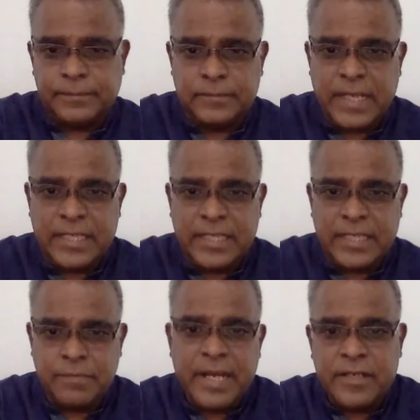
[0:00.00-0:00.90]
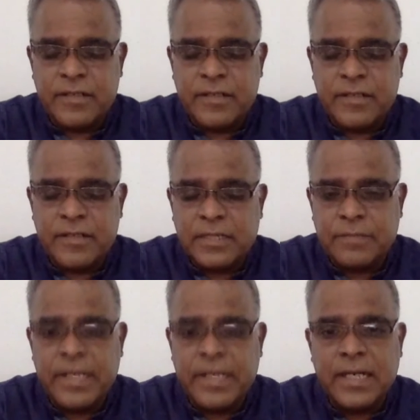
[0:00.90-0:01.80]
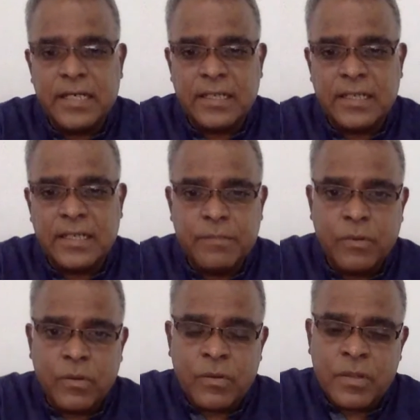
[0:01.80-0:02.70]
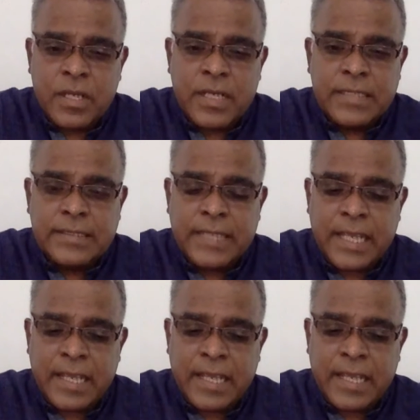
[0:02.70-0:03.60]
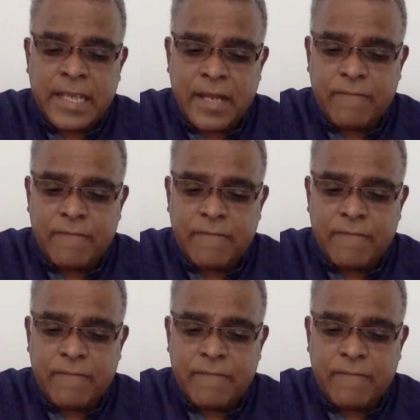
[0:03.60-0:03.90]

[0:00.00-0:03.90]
explain a little bit more. Say, I